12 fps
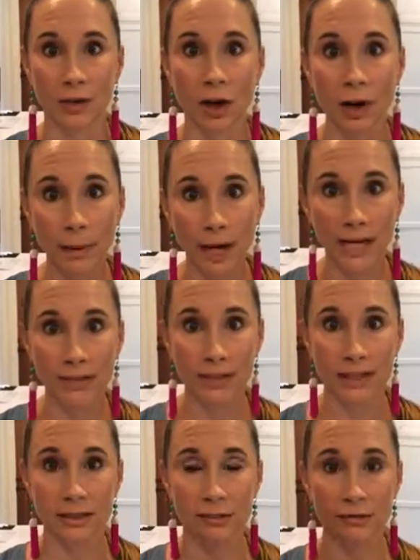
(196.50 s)

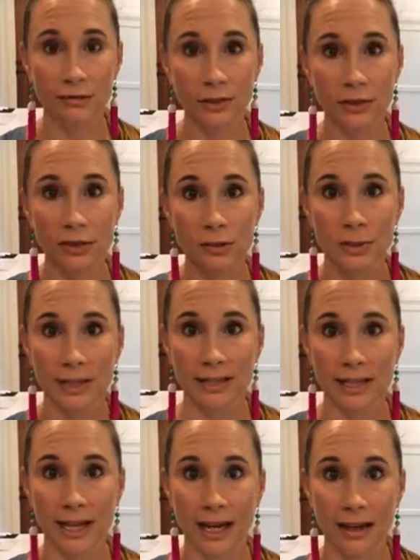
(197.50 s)
carbohydrates and fruits because
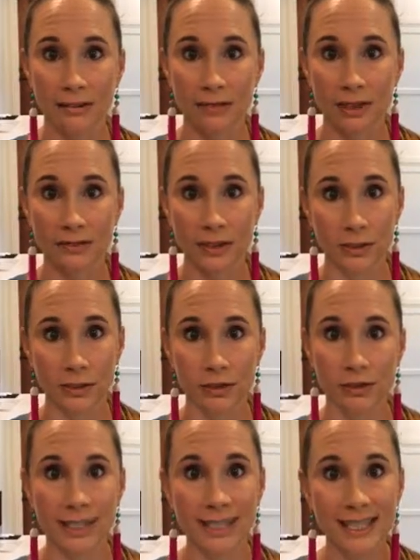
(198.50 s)
they have different
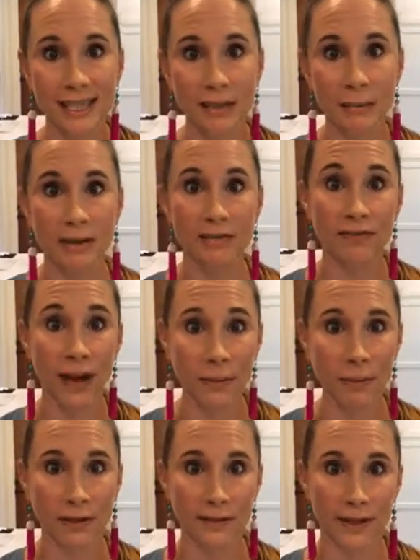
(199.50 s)
nutrients in them and
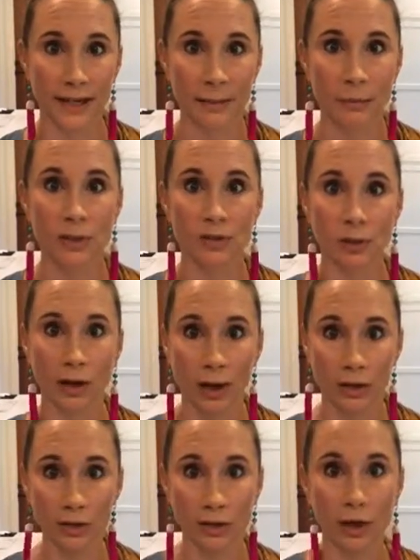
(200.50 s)
fiber in them, which will
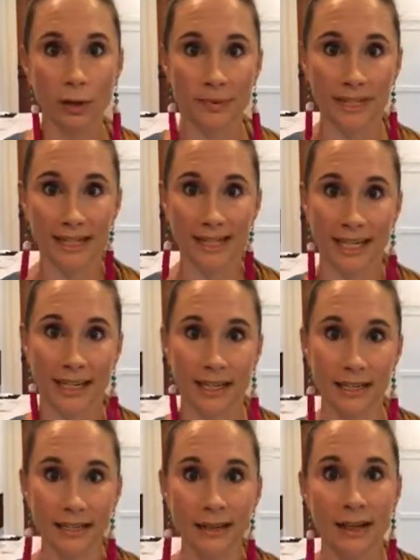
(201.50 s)
also help sustain
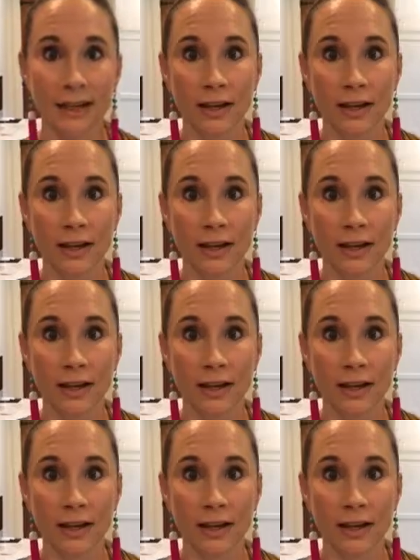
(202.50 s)
us